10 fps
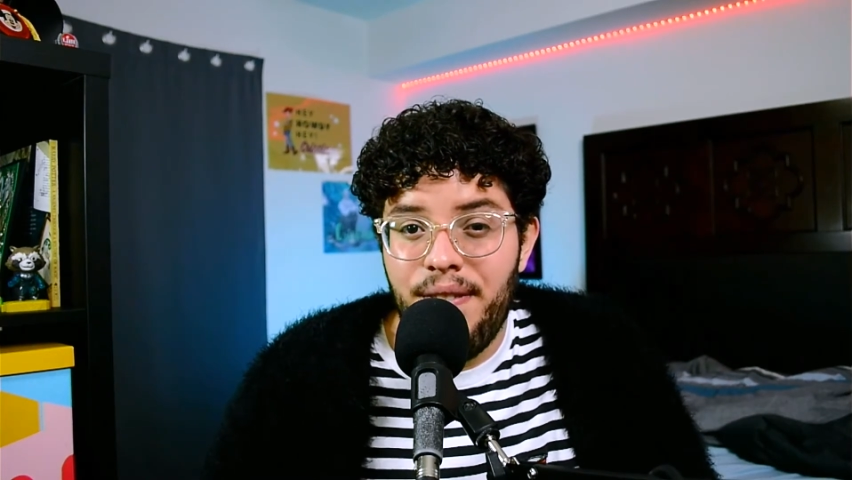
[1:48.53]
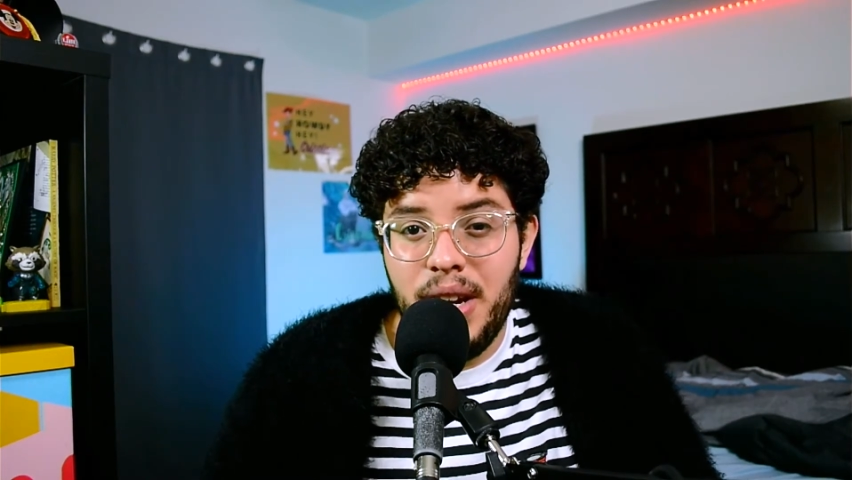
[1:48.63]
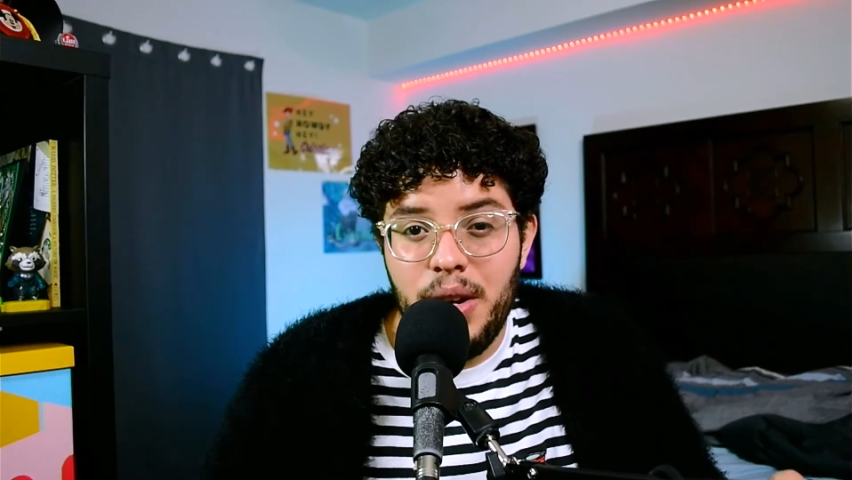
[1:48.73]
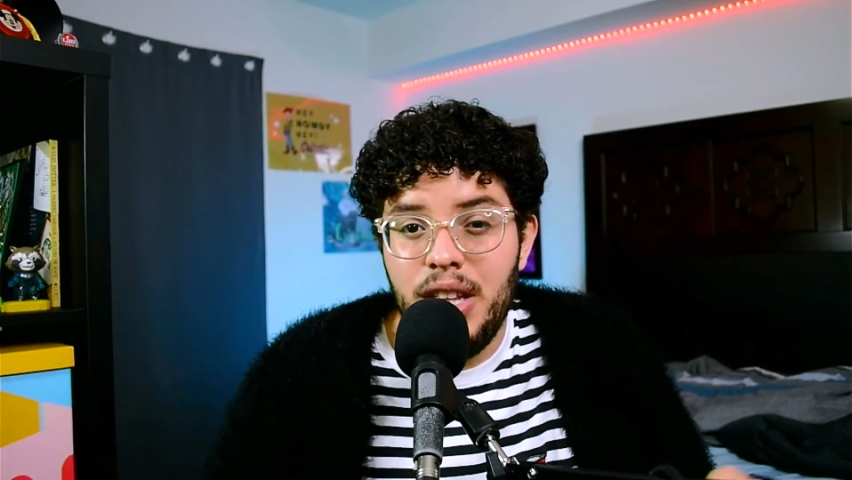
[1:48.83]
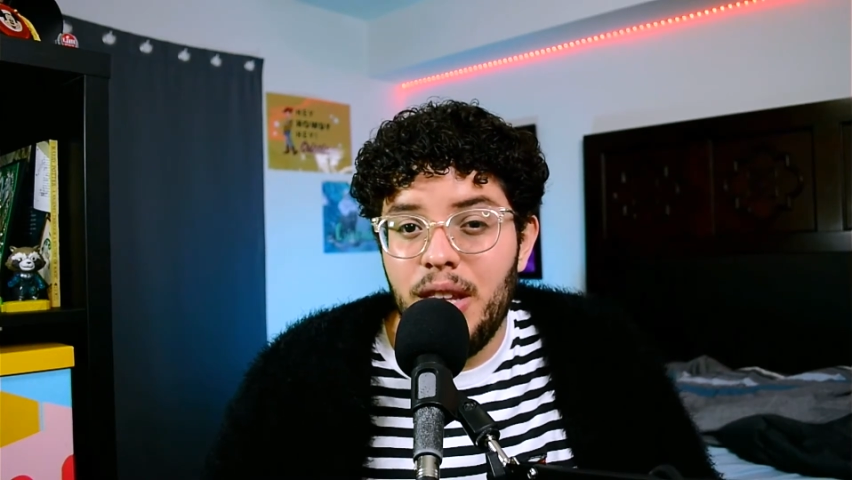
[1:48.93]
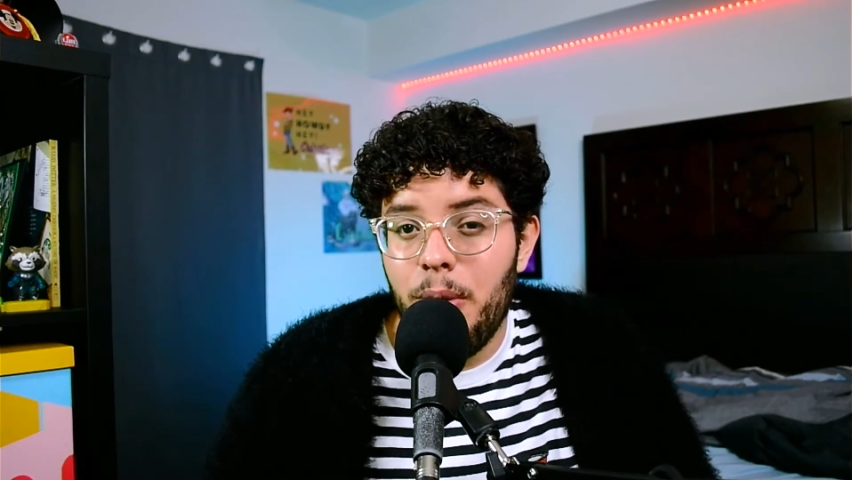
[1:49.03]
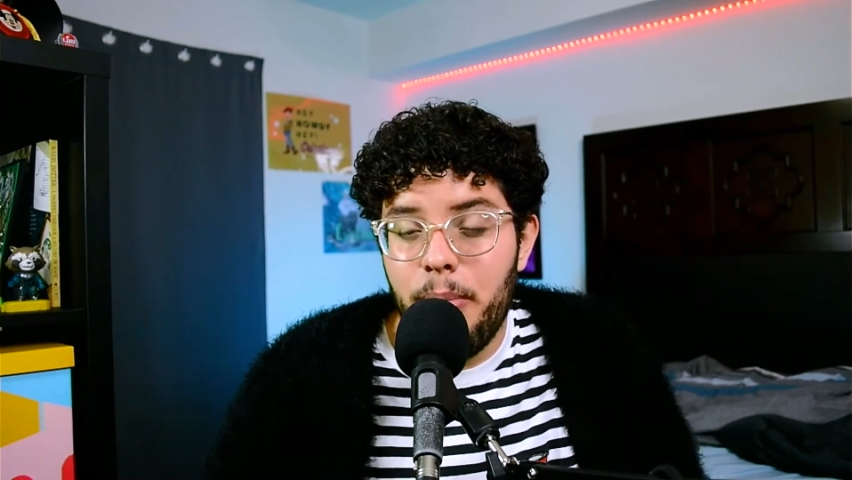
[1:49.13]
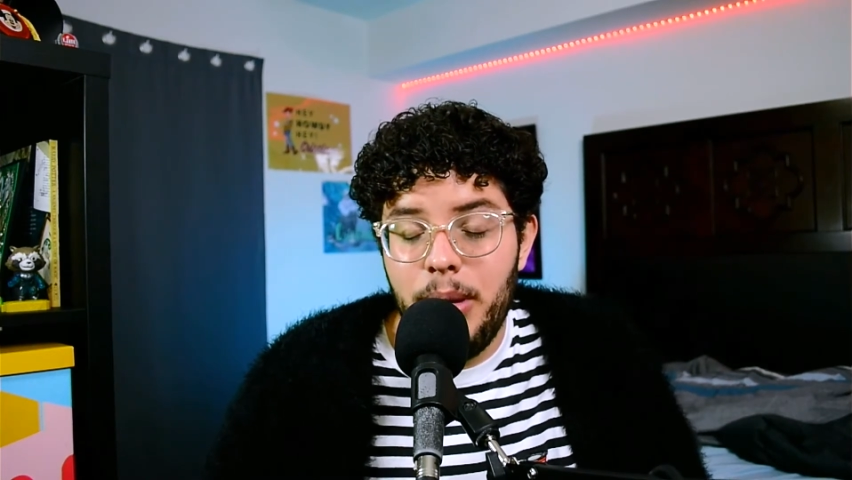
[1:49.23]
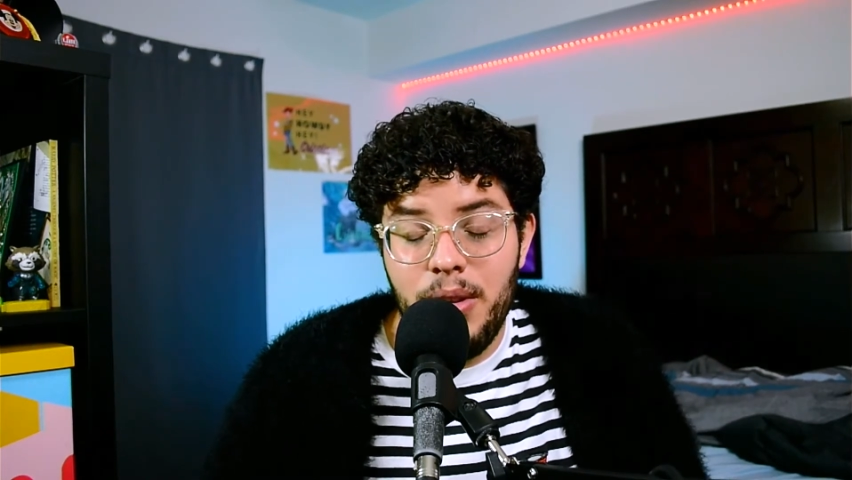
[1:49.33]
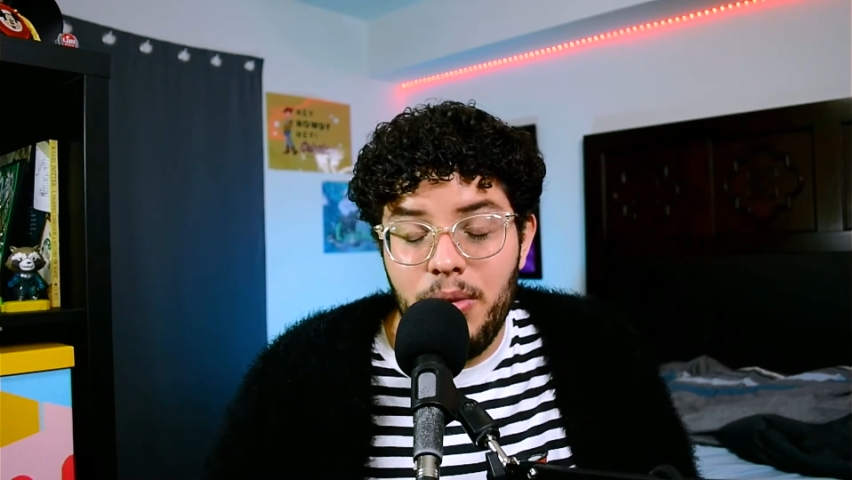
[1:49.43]
very low
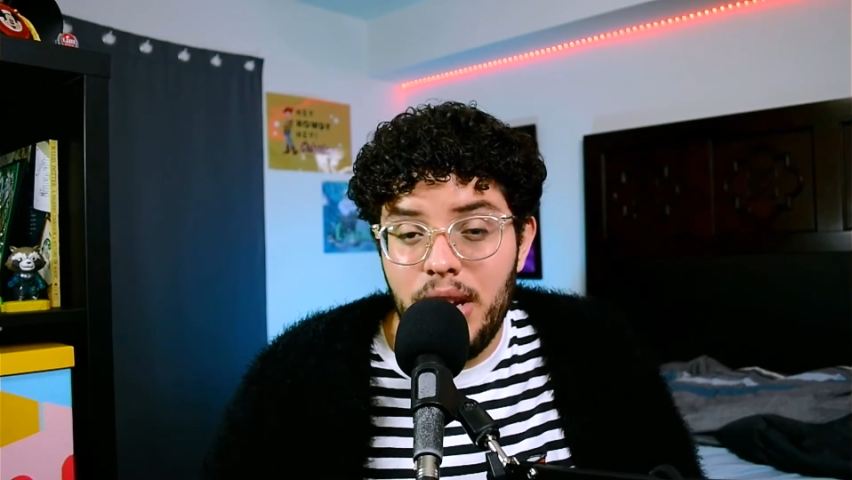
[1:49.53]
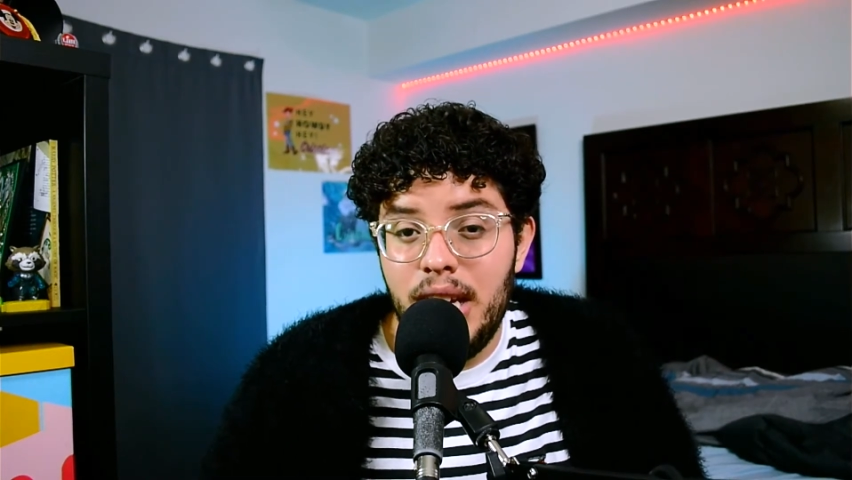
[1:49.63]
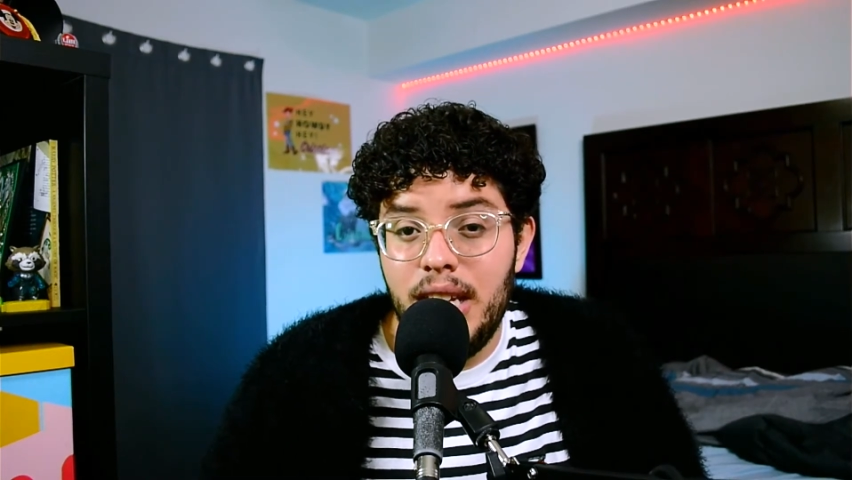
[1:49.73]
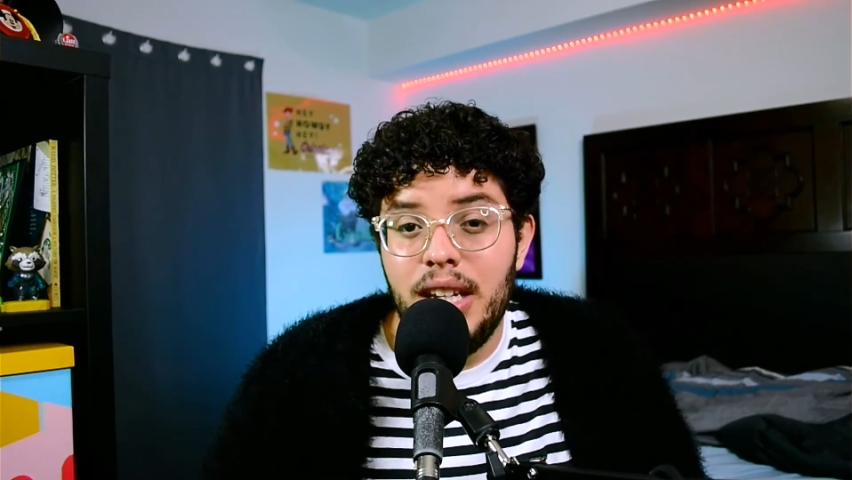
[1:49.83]
bit rate.